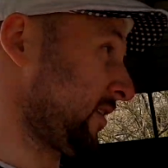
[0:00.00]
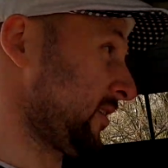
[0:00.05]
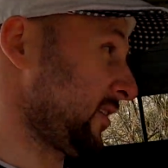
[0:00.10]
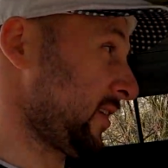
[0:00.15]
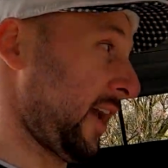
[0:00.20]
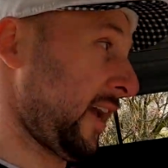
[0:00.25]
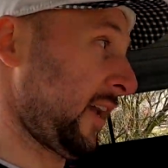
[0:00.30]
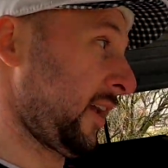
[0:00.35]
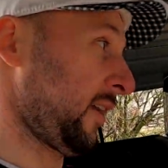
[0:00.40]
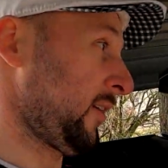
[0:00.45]

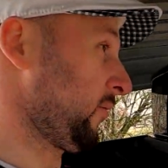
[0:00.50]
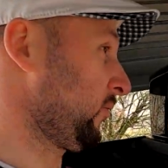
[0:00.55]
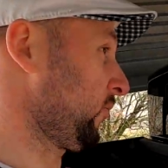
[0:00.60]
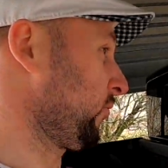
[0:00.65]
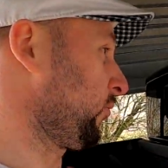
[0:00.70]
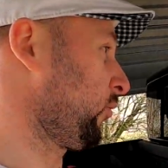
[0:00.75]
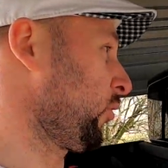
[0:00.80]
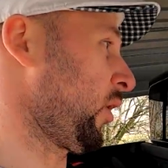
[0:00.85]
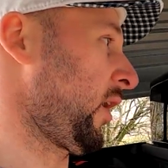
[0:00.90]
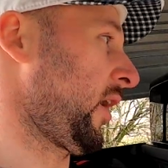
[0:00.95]
say
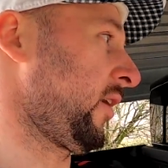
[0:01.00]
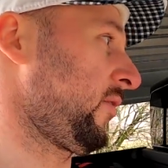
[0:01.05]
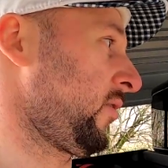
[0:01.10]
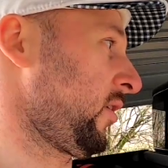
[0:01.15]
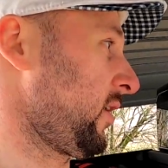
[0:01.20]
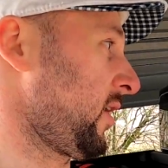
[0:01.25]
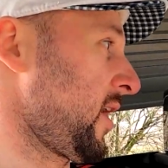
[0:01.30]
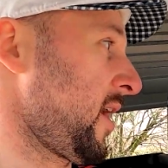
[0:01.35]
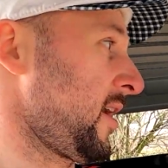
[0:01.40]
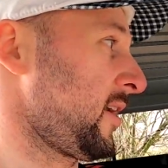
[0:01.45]
whatever
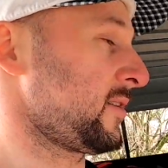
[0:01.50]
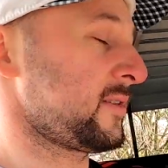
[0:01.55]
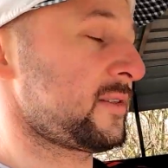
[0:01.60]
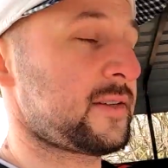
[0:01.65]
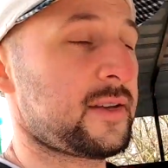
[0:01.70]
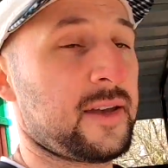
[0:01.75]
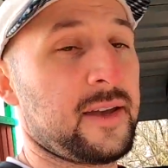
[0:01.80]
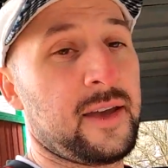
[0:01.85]
it is,